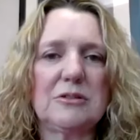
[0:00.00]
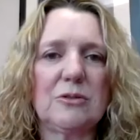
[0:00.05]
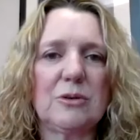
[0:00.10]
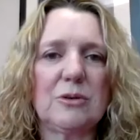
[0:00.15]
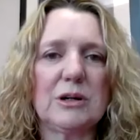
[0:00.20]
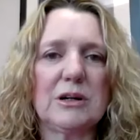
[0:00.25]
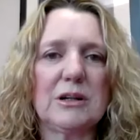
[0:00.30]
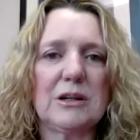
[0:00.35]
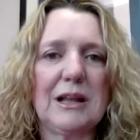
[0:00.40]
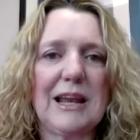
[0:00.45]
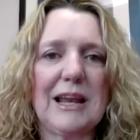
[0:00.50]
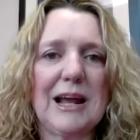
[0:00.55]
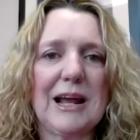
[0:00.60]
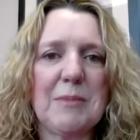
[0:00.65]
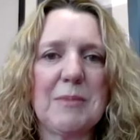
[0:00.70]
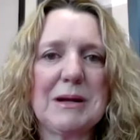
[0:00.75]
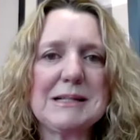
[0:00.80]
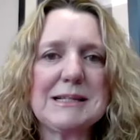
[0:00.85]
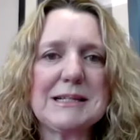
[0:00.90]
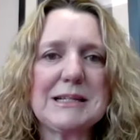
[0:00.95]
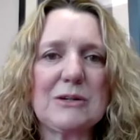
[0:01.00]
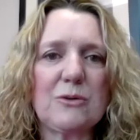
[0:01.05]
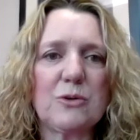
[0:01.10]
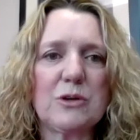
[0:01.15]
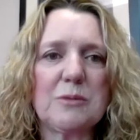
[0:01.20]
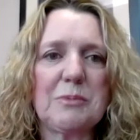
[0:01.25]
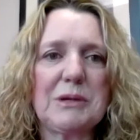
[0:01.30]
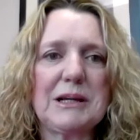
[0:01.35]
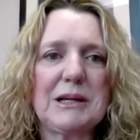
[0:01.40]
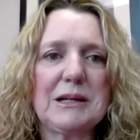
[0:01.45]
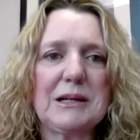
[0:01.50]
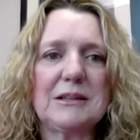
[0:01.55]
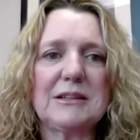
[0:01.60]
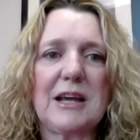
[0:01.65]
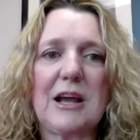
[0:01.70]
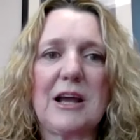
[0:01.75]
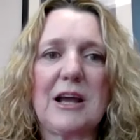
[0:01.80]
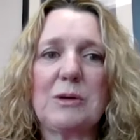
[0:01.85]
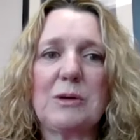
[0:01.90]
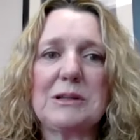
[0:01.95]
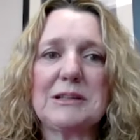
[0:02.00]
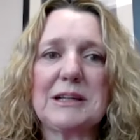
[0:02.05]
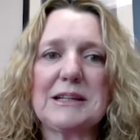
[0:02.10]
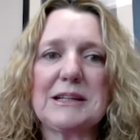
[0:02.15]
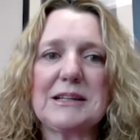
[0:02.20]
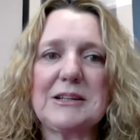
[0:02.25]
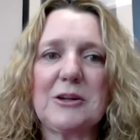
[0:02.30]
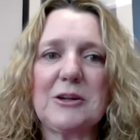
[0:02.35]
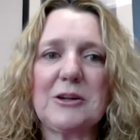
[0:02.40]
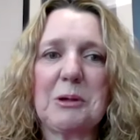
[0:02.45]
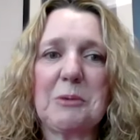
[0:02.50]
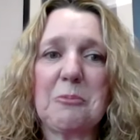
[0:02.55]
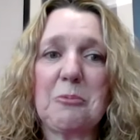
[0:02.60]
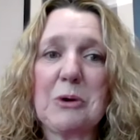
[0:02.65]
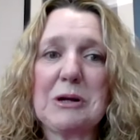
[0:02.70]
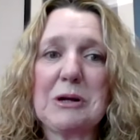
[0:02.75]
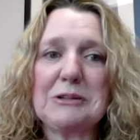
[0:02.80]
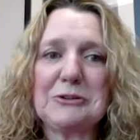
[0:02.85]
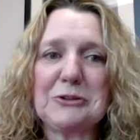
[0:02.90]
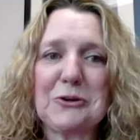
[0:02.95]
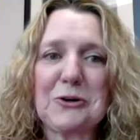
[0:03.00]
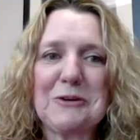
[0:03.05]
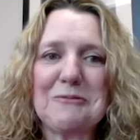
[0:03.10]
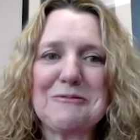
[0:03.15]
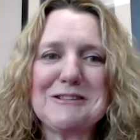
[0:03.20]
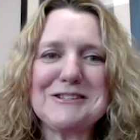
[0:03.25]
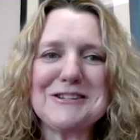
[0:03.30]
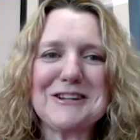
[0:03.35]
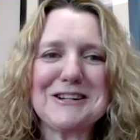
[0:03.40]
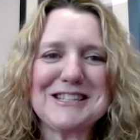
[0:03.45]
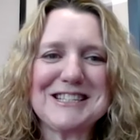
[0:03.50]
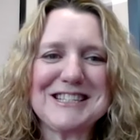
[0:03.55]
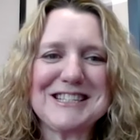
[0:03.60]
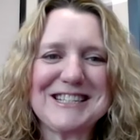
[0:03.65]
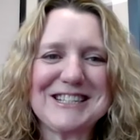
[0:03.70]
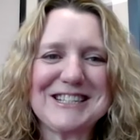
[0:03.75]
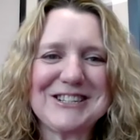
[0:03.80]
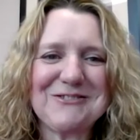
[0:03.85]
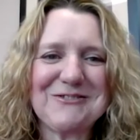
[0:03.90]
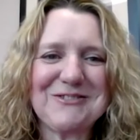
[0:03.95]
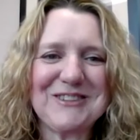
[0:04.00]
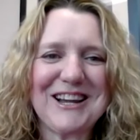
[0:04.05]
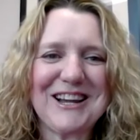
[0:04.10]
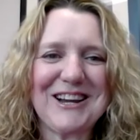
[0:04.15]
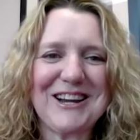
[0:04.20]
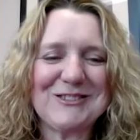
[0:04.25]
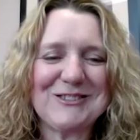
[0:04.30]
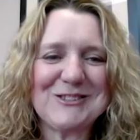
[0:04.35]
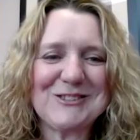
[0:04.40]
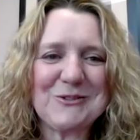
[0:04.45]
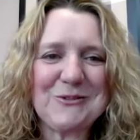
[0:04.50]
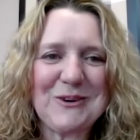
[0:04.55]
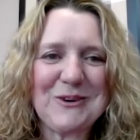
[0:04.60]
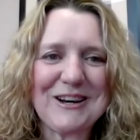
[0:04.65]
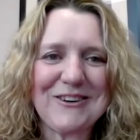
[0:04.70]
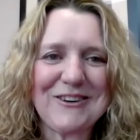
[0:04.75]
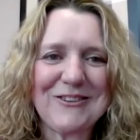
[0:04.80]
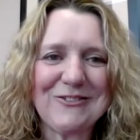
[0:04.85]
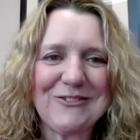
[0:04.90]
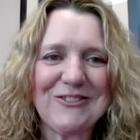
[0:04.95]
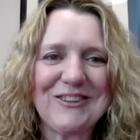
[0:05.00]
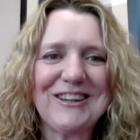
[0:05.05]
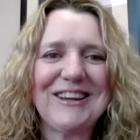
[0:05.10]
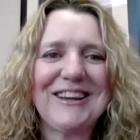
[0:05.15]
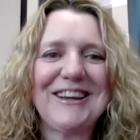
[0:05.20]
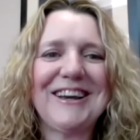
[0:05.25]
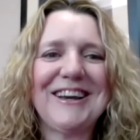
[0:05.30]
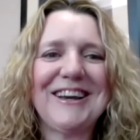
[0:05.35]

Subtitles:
let out my secret, because I always like to tell people I started with Johns Eastern when I was 12.